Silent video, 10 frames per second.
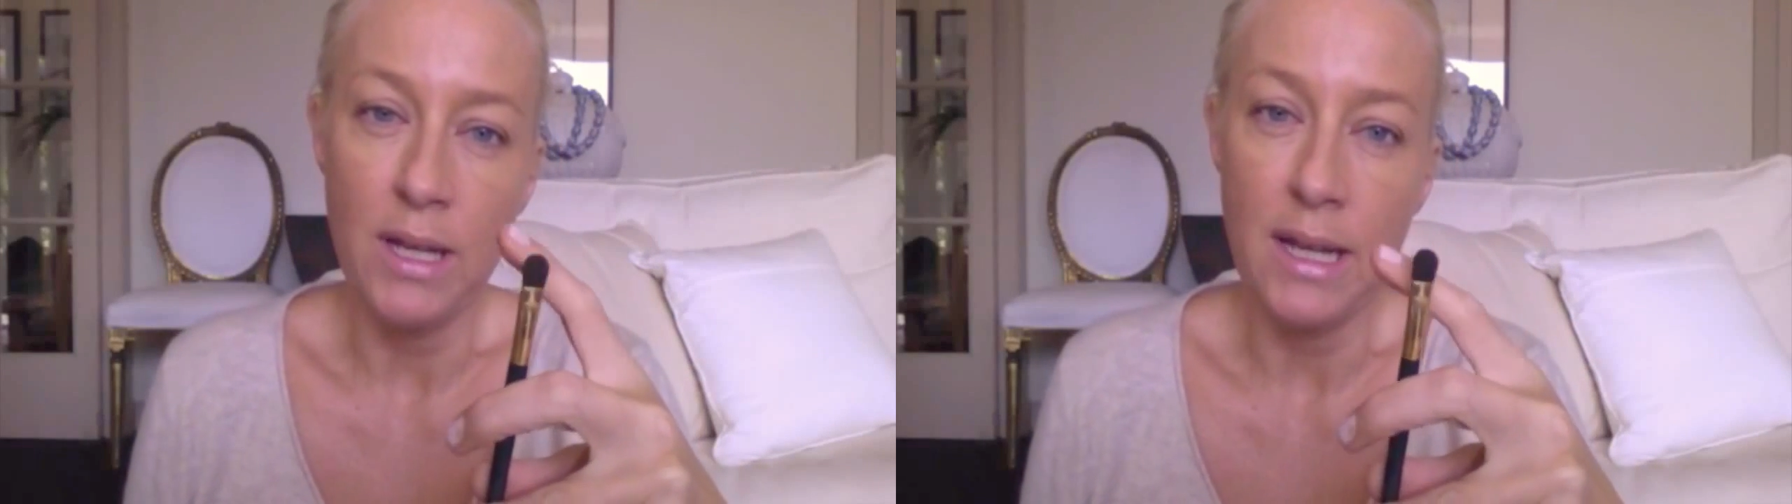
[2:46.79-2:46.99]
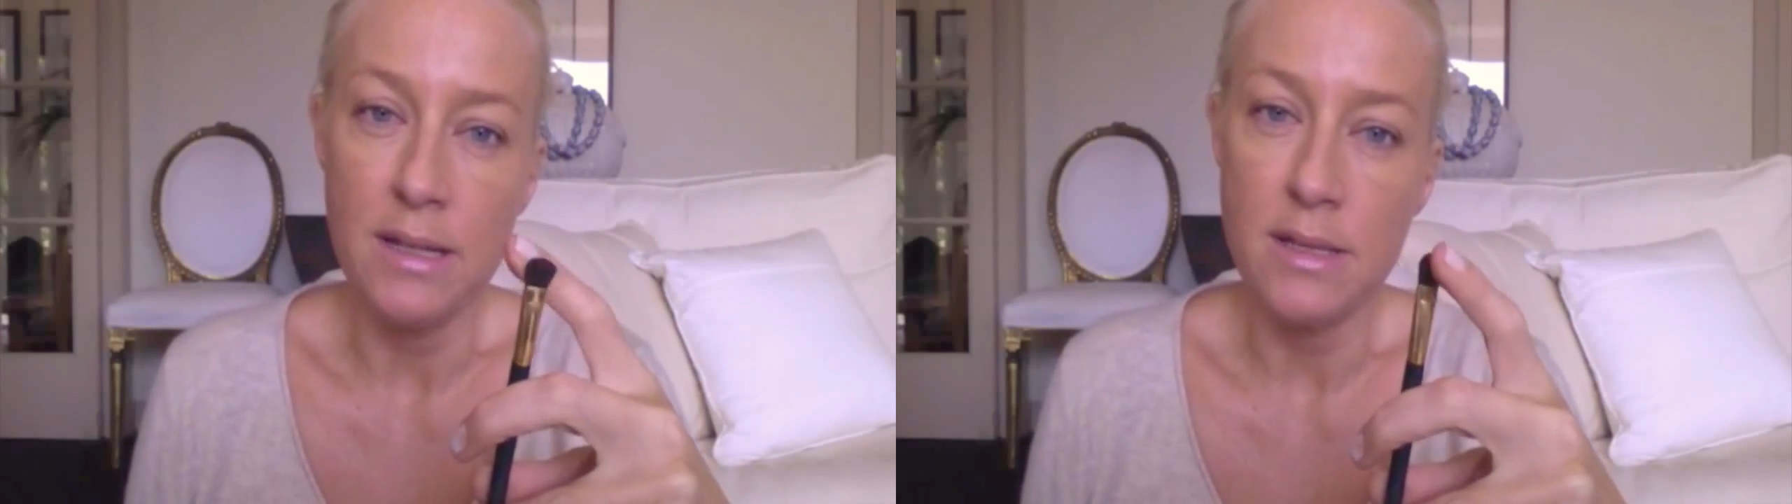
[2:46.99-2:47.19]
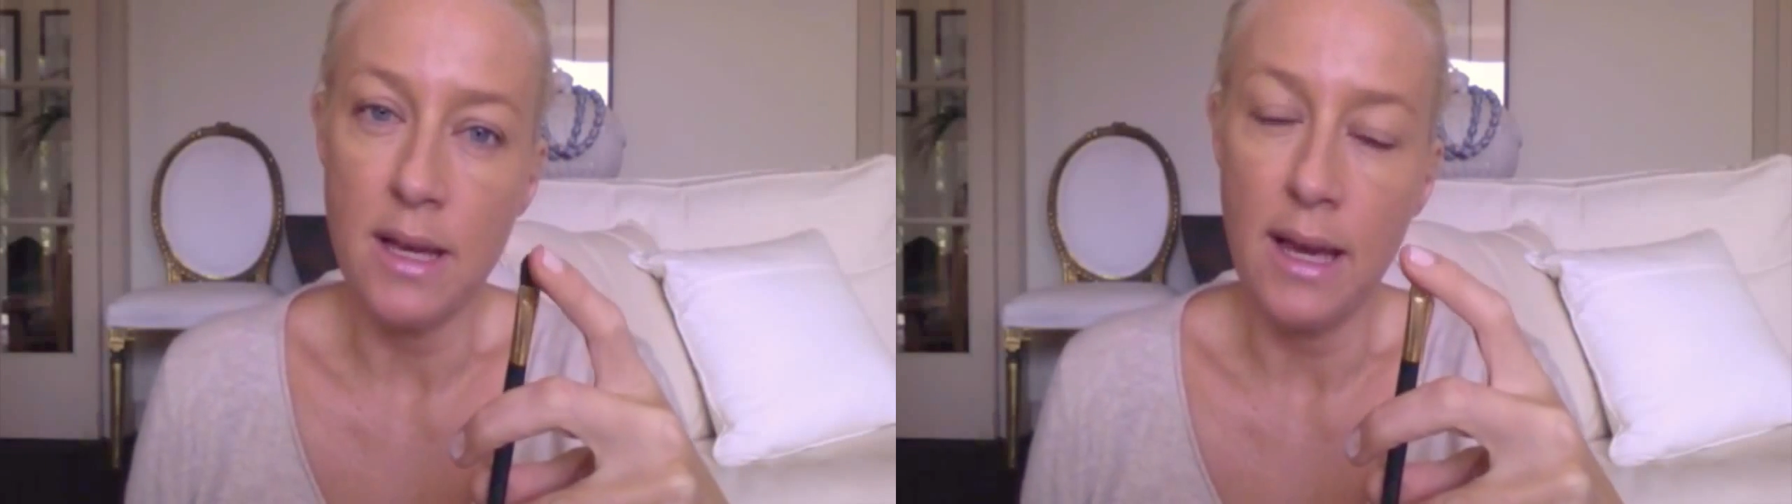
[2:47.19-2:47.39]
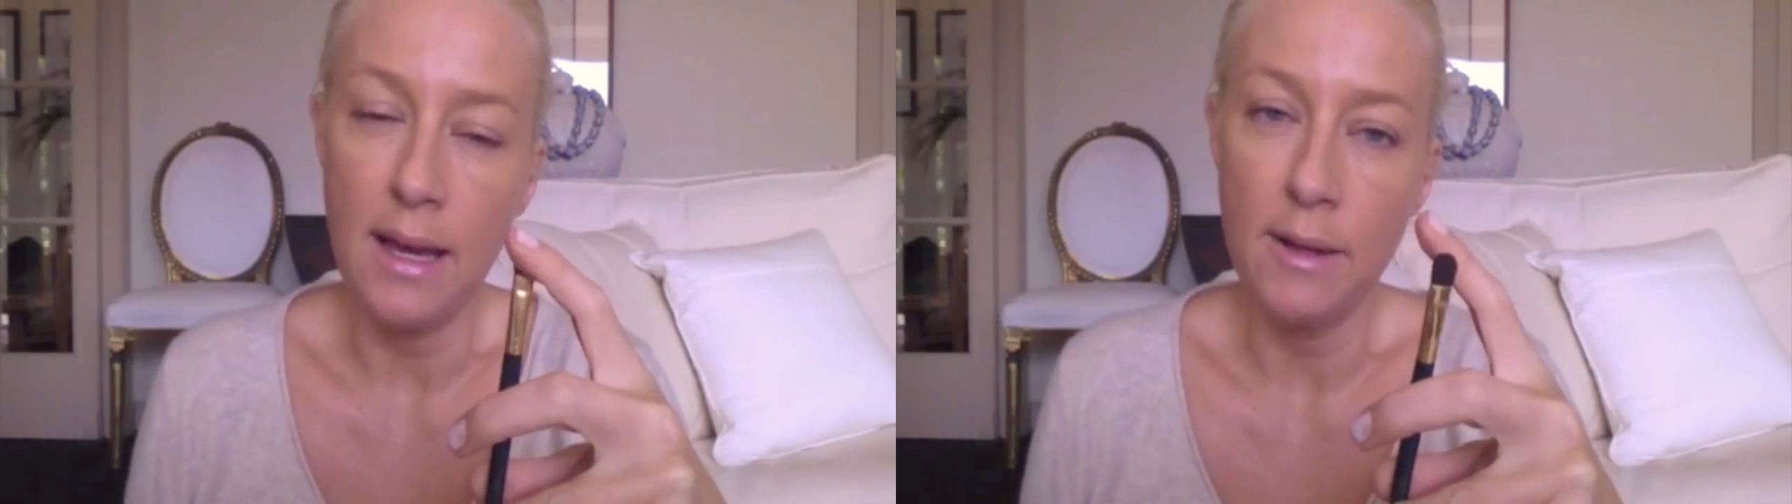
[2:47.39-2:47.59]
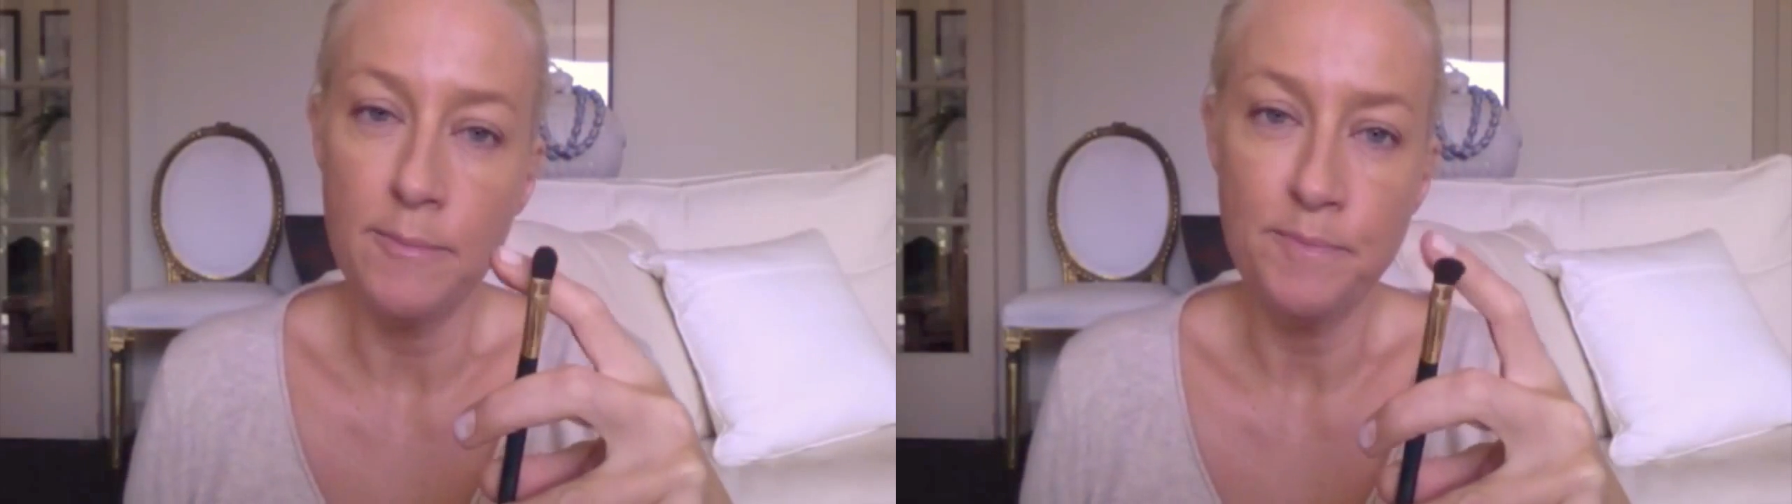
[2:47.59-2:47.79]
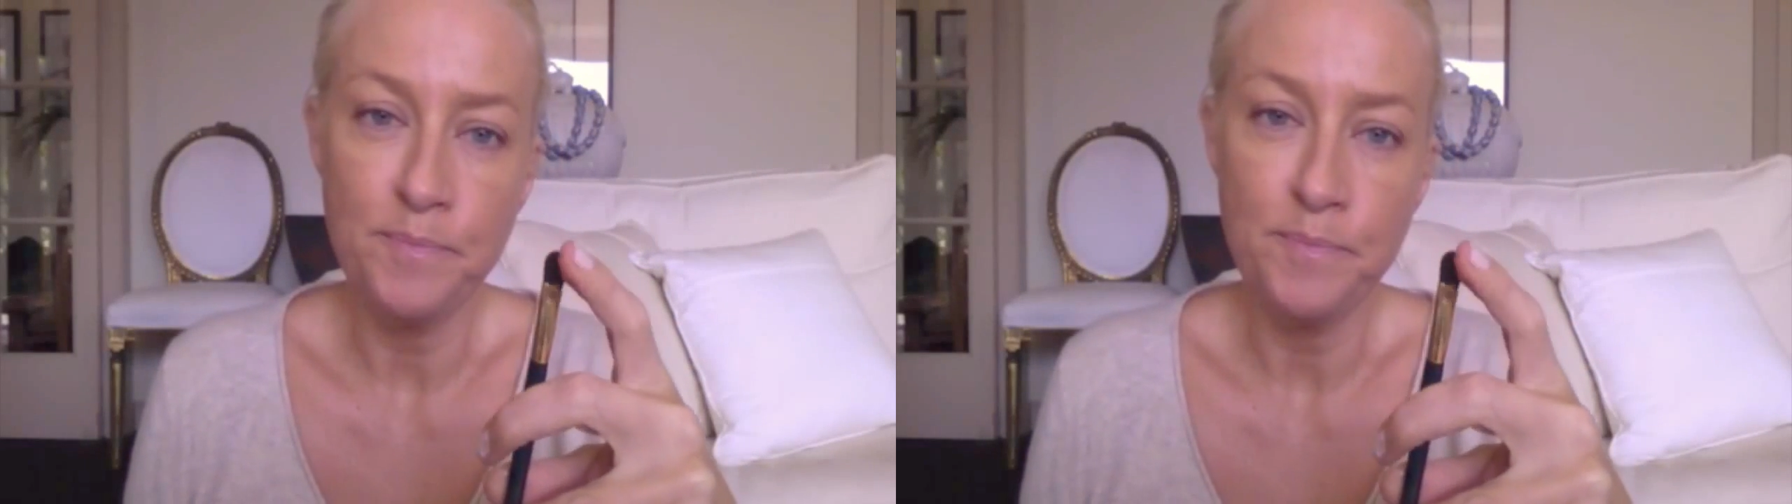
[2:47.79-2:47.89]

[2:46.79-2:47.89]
needs a